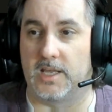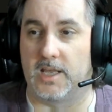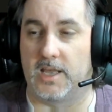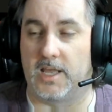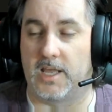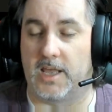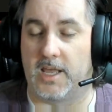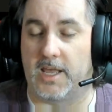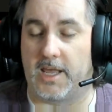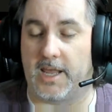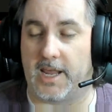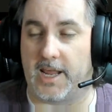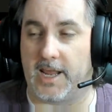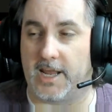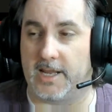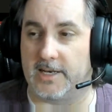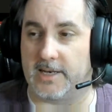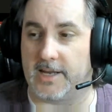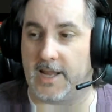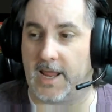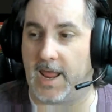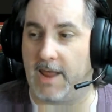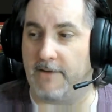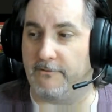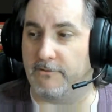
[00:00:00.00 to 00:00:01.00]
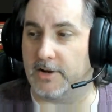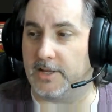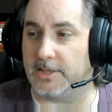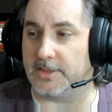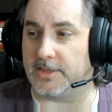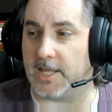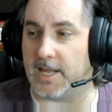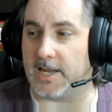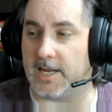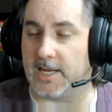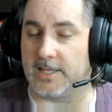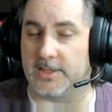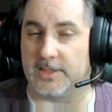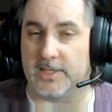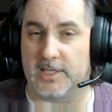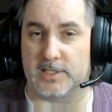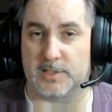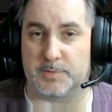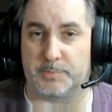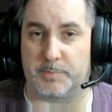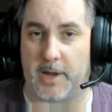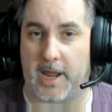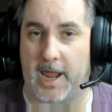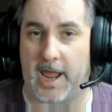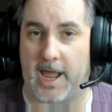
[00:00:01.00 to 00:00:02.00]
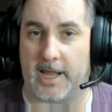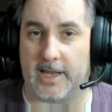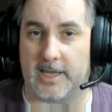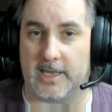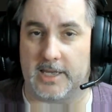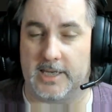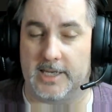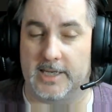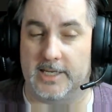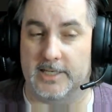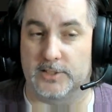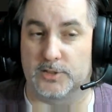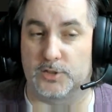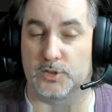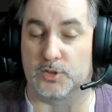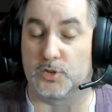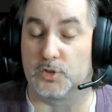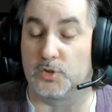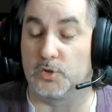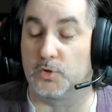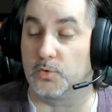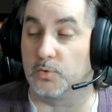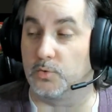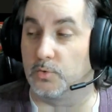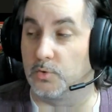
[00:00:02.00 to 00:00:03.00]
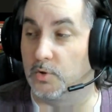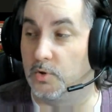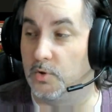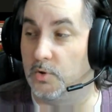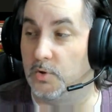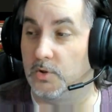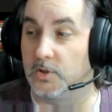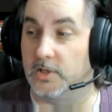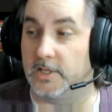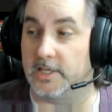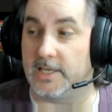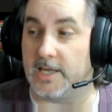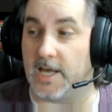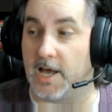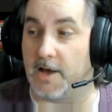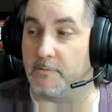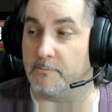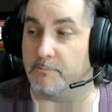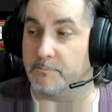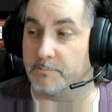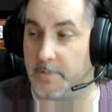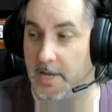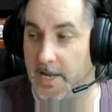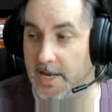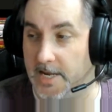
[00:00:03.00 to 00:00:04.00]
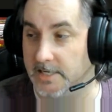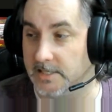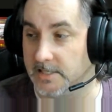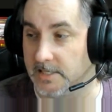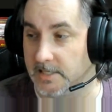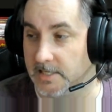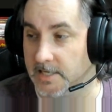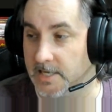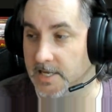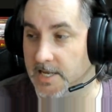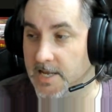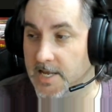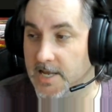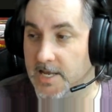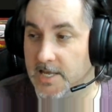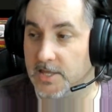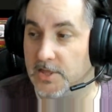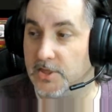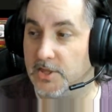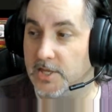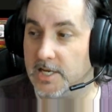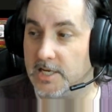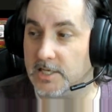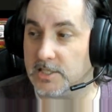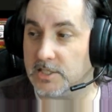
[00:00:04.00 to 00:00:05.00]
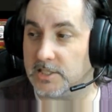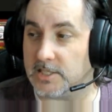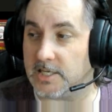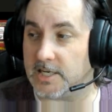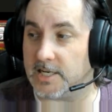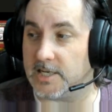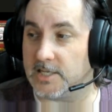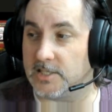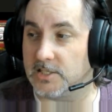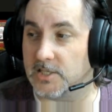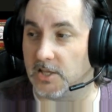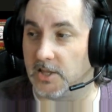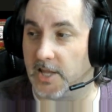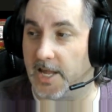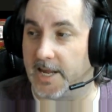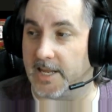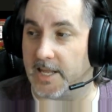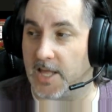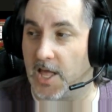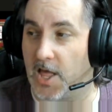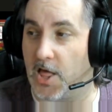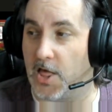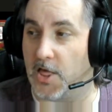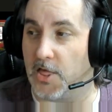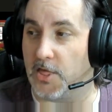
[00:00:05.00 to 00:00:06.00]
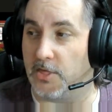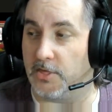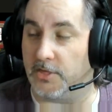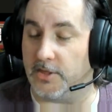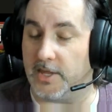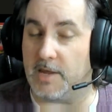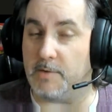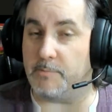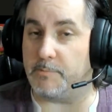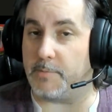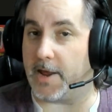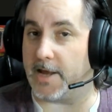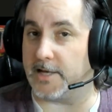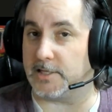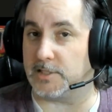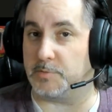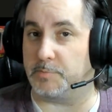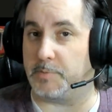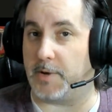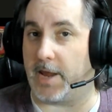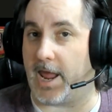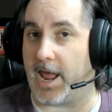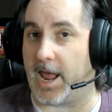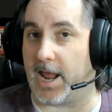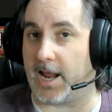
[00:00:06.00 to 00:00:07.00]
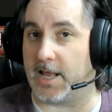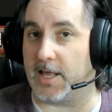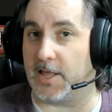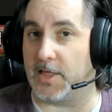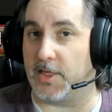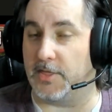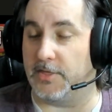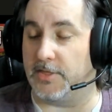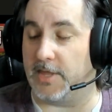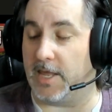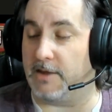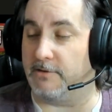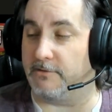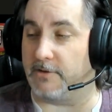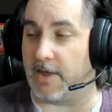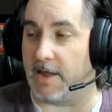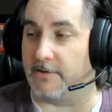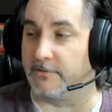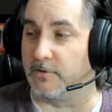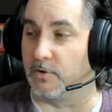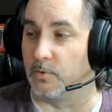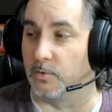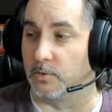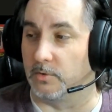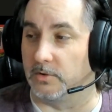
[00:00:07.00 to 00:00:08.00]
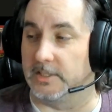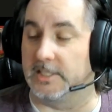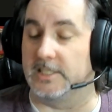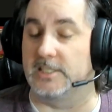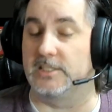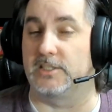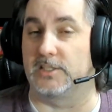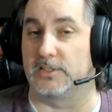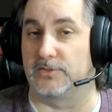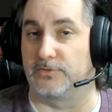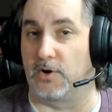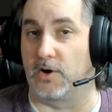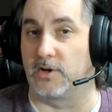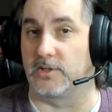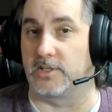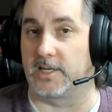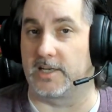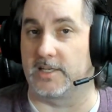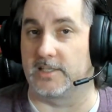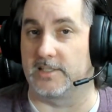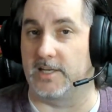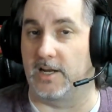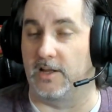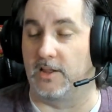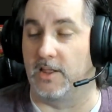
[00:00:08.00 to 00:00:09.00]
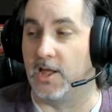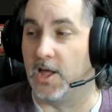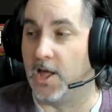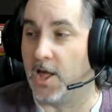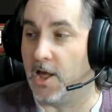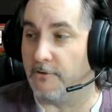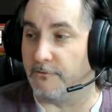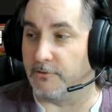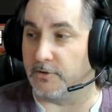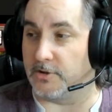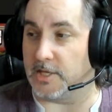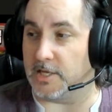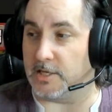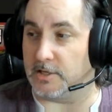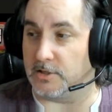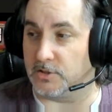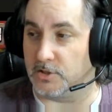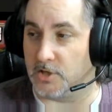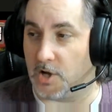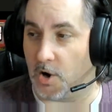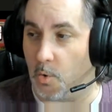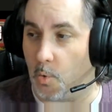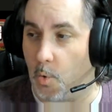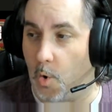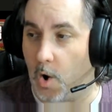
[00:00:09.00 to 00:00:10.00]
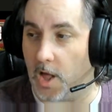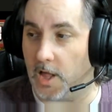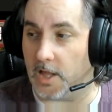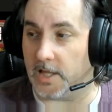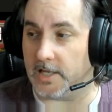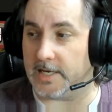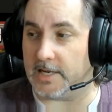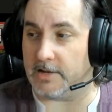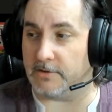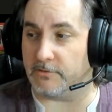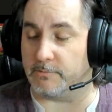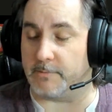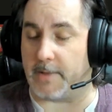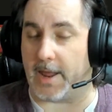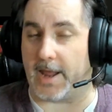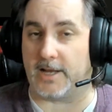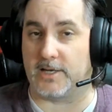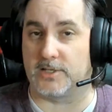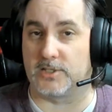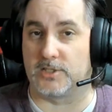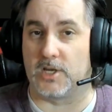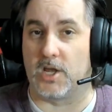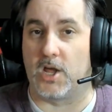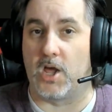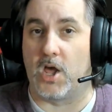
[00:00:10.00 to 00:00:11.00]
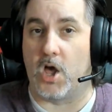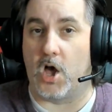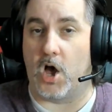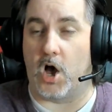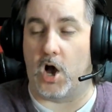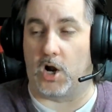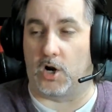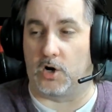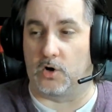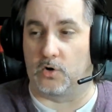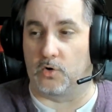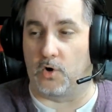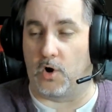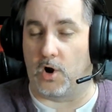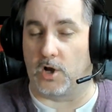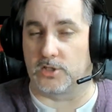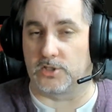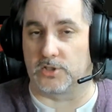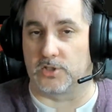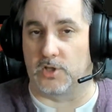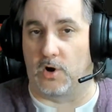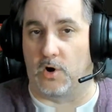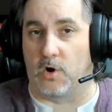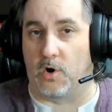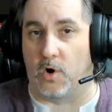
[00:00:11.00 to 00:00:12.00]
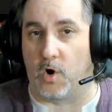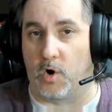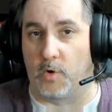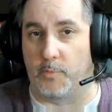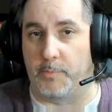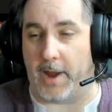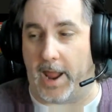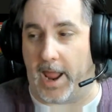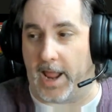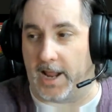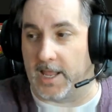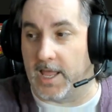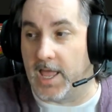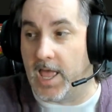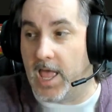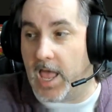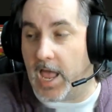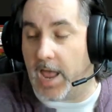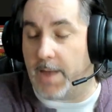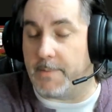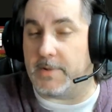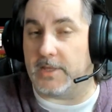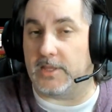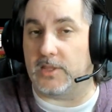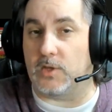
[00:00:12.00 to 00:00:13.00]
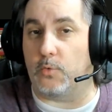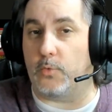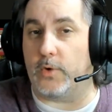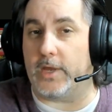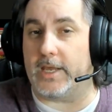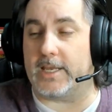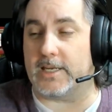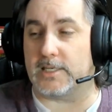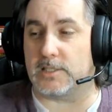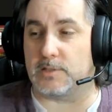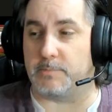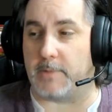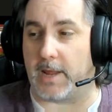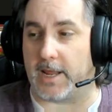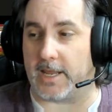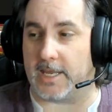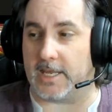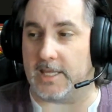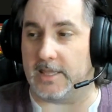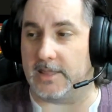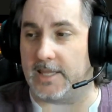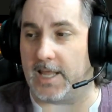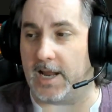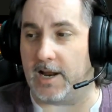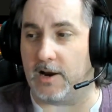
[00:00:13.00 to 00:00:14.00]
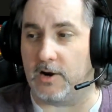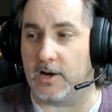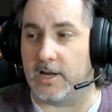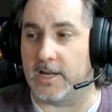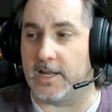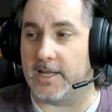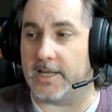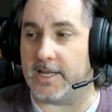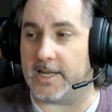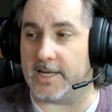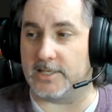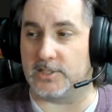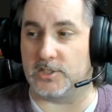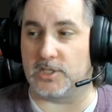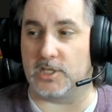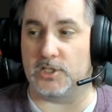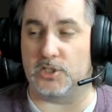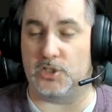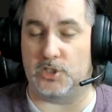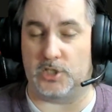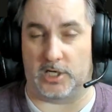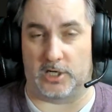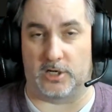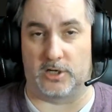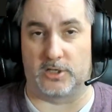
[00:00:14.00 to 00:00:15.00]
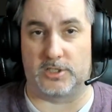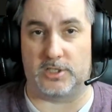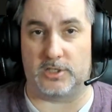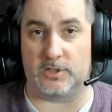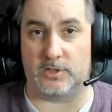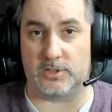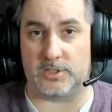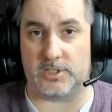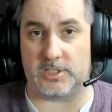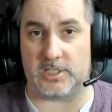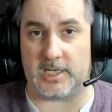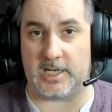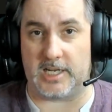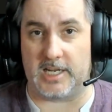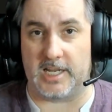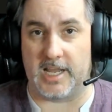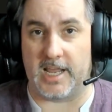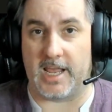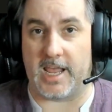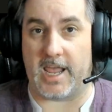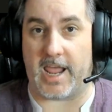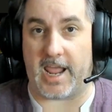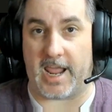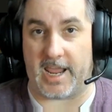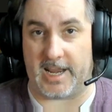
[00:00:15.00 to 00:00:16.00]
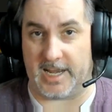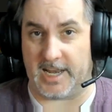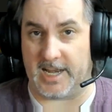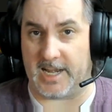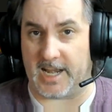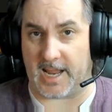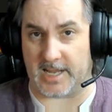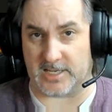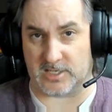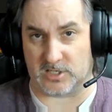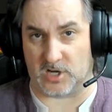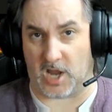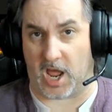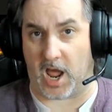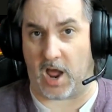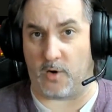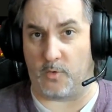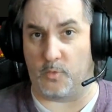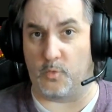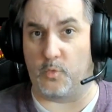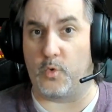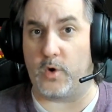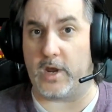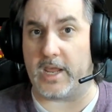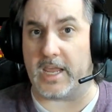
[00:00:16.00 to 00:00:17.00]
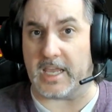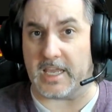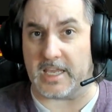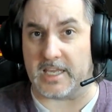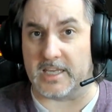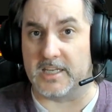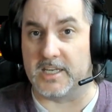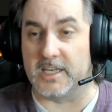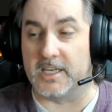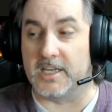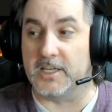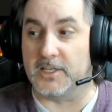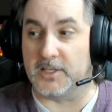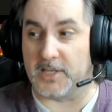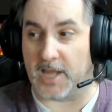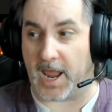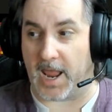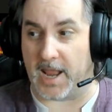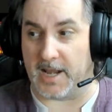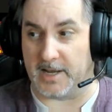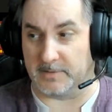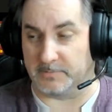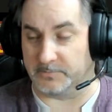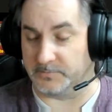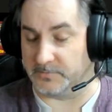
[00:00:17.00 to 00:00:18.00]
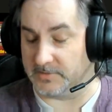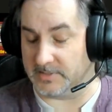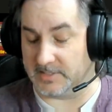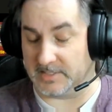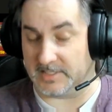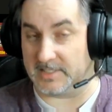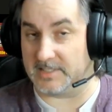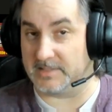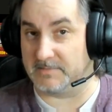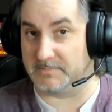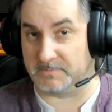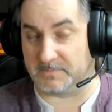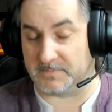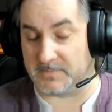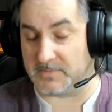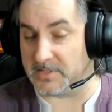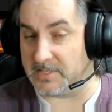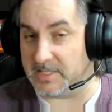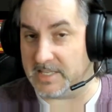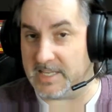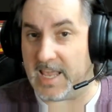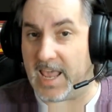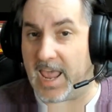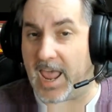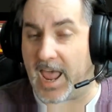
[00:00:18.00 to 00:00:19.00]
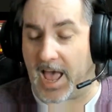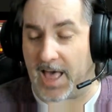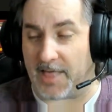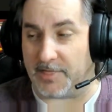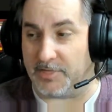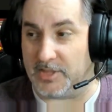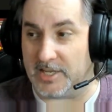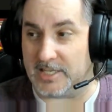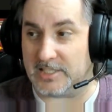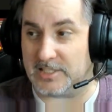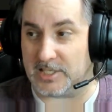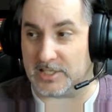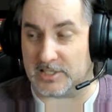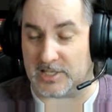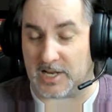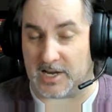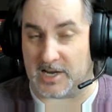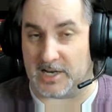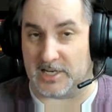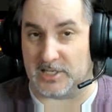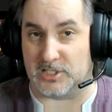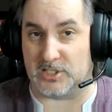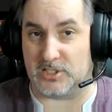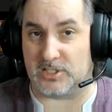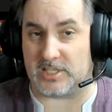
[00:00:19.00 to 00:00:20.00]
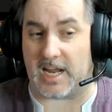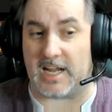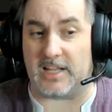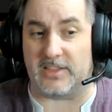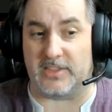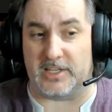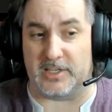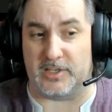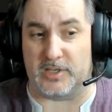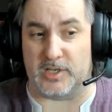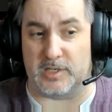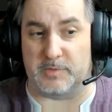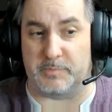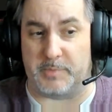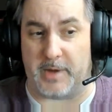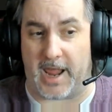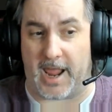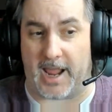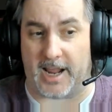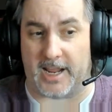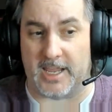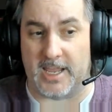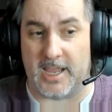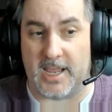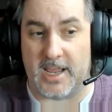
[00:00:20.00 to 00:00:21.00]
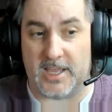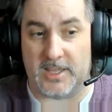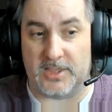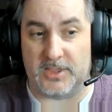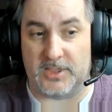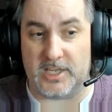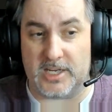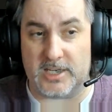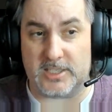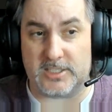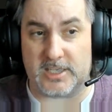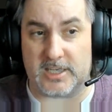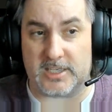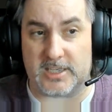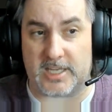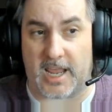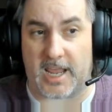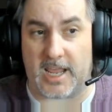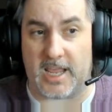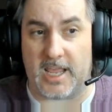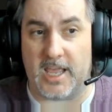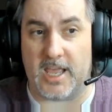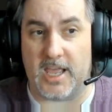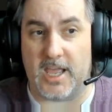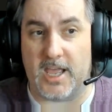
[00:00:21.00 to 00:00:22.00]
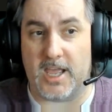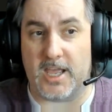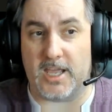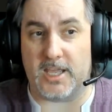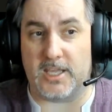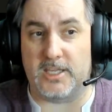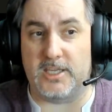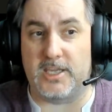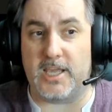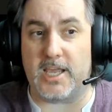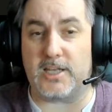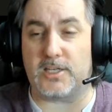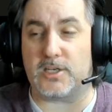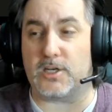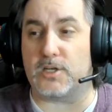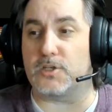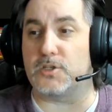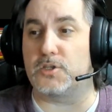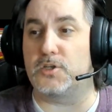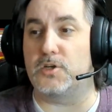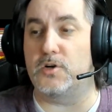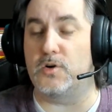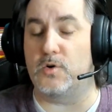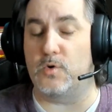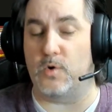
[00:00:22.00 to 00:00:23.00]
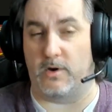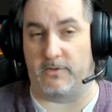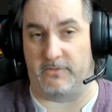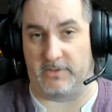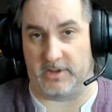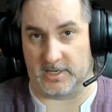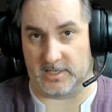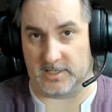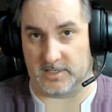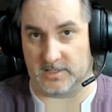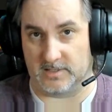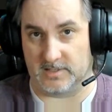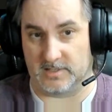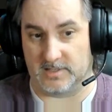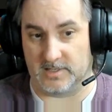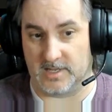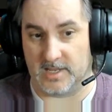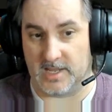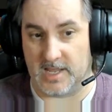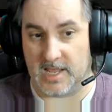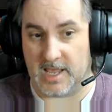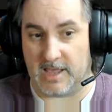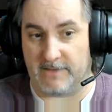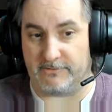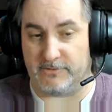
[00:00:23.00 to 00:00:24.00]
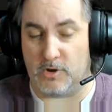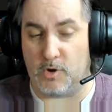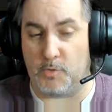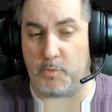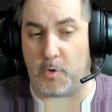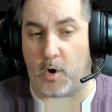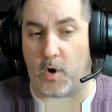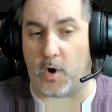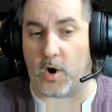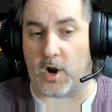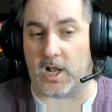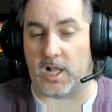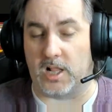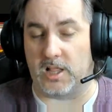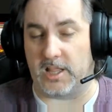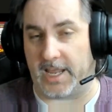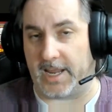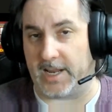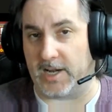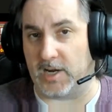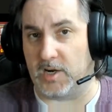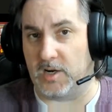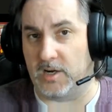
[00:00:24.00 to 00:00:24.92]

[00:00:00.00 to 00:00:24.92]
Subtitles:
And everything in this pack is truly amazing. This is like the best pack they've ever released as far as I can tell. For the quality of mechs across the whole pack. I mean, the weakest mech in there is the Jenner 2C, and it is not weak. And yeah, this is an insanely good pack. This is a get 2 of it. If you borrow a Clanner,